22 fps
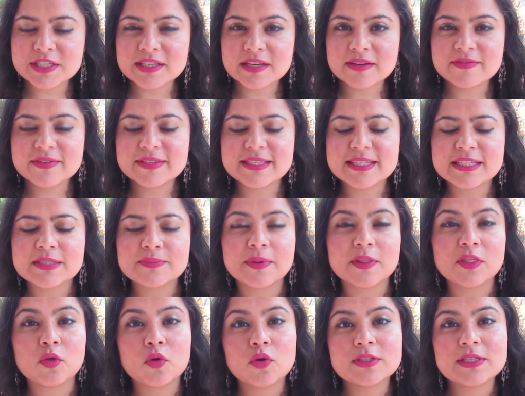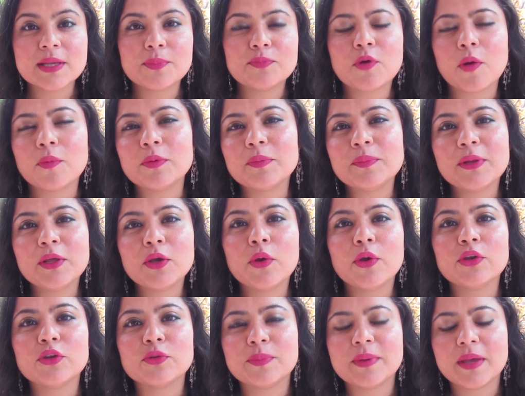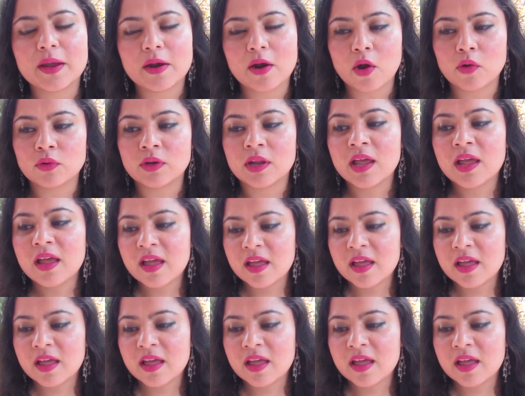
services, but those are probably going to be around